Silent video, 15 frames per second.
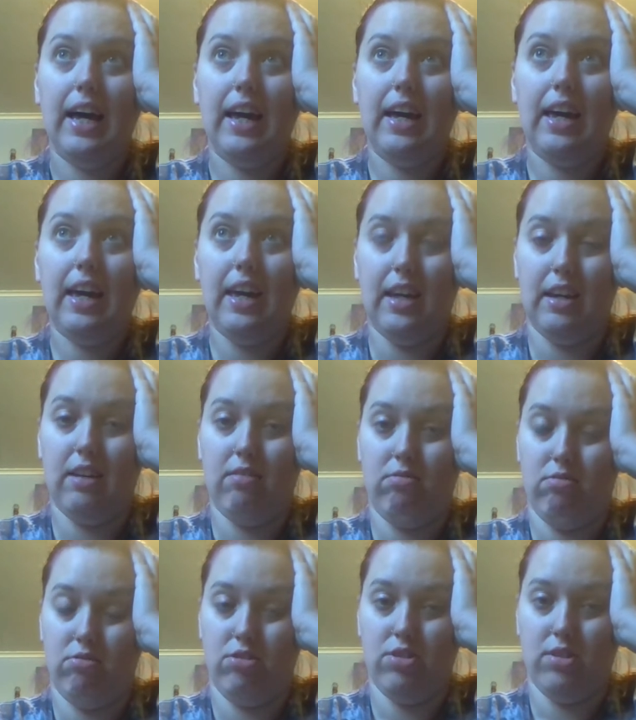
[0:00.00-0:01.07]
it, it
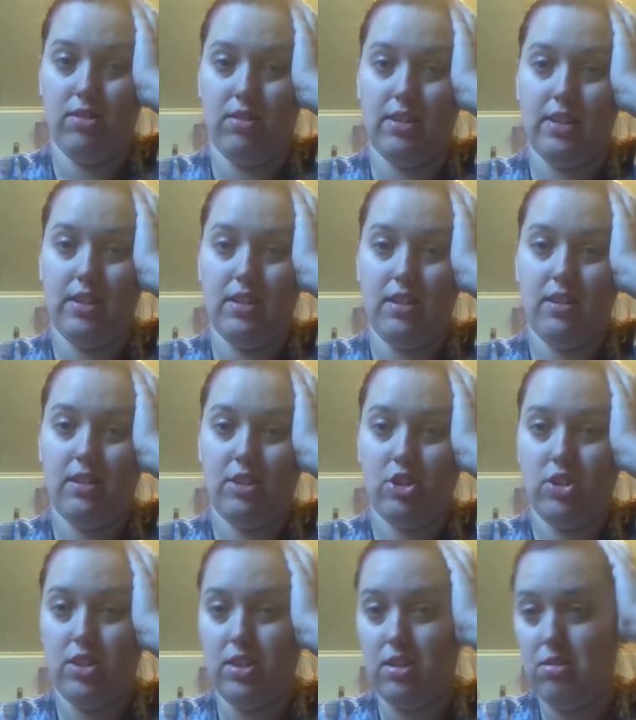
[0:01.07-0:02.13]
will start.
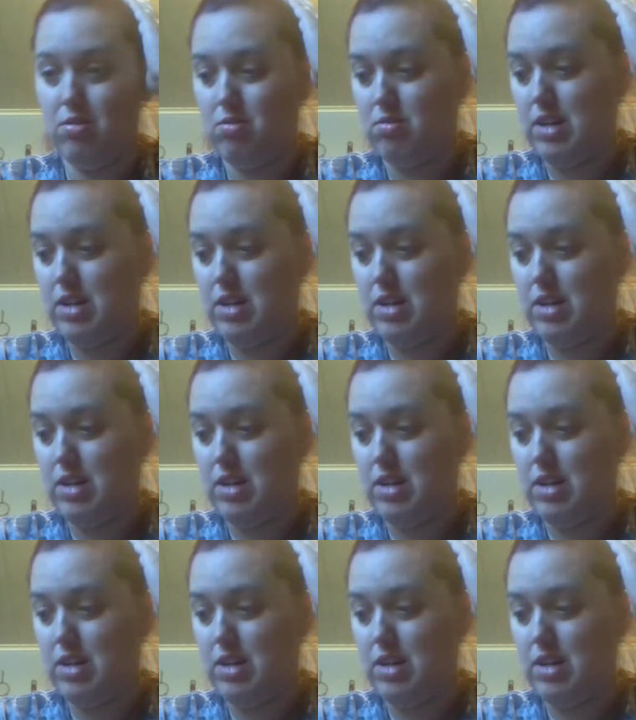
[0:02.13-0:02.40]
So,